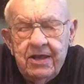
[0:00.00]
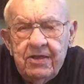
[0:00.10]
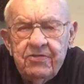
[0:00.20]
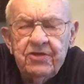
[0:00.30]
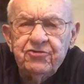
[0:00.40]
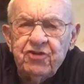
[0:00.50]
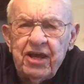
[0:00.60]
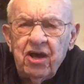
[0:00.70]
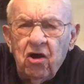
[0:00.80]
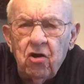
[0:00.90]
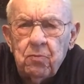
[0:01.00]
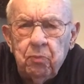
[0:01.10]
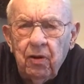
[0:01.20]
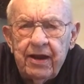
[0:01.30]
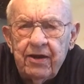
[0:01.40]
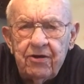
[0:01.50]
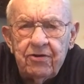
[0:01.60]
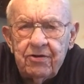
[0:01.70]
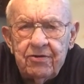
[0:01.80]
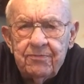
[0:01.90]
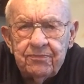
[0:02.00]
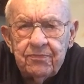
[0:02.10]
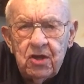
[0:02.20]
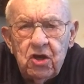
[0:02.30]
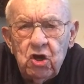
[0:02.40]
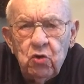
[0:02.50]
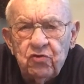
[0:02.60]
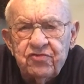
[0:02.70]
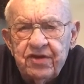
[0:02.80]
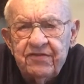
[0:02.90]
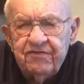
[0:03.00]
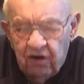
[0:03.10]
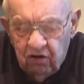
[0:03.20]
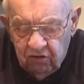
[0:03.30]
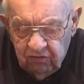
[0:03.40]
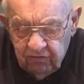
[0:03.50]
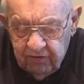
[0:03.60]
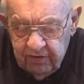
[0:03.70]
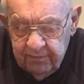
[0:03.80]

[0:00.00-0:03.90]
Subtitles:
The Jayhawk player who was involved